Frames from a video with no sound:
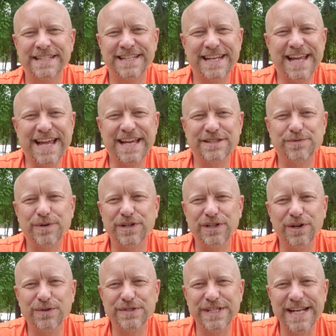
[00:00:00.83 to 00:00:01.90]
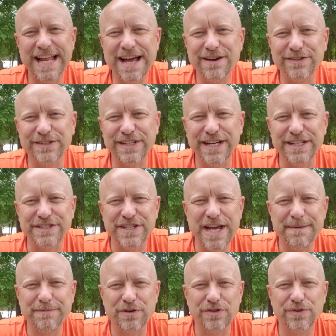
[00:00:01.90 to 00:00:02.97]
today, as we're closing out
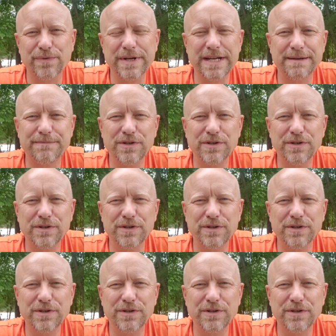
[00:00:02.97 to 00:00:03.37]
chapter 3